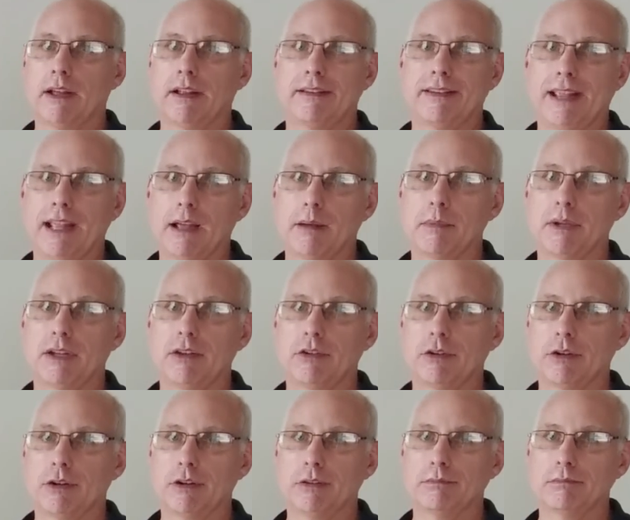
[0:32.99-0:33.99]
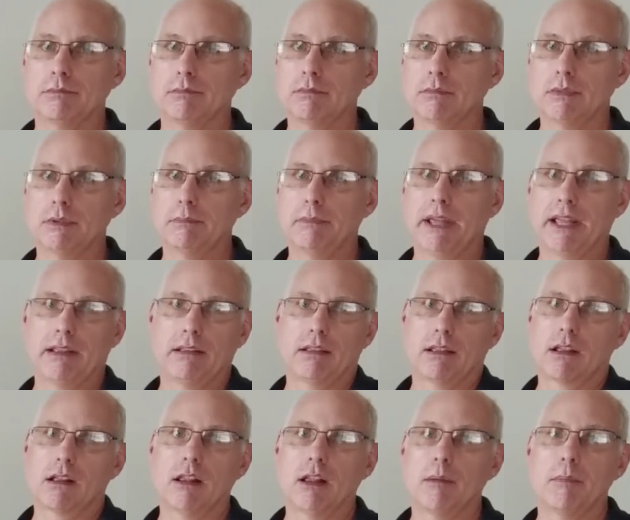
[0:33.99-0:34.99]
damage or make
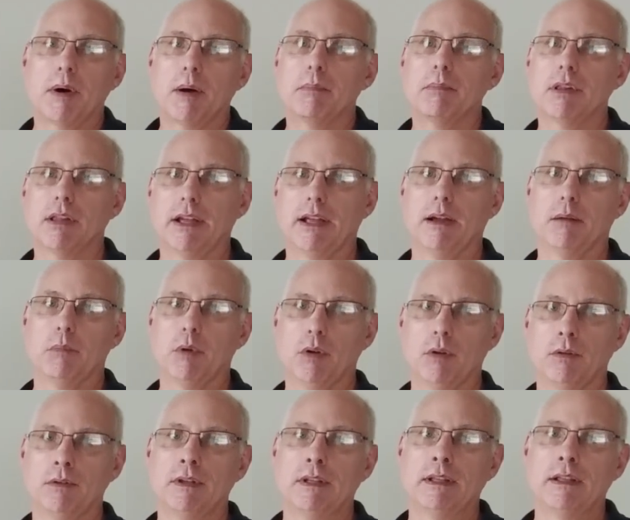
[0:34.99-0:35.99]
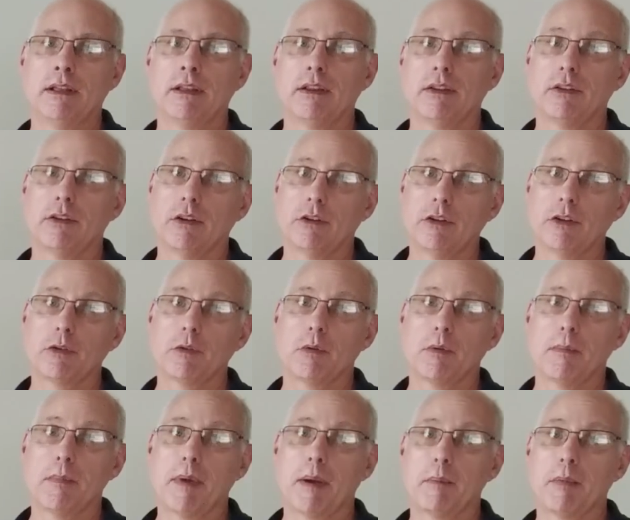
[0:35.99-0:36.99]
the club unplayable. So just
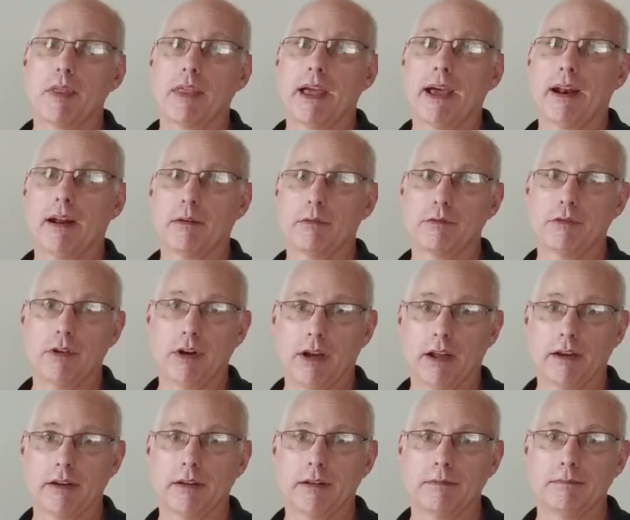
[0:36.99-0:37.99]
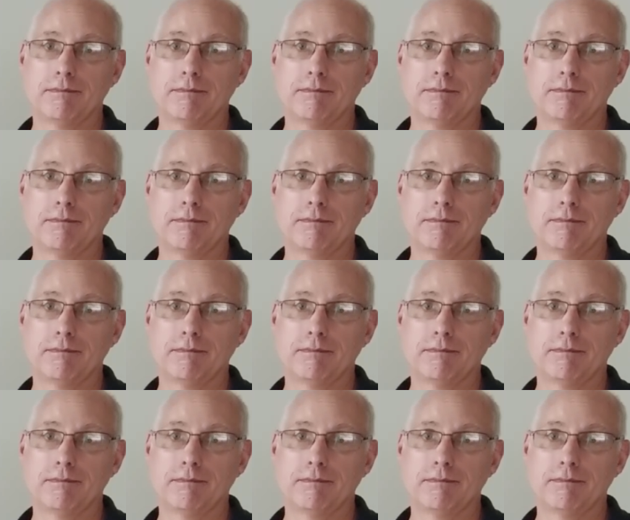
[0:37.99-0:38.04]
remember that up front.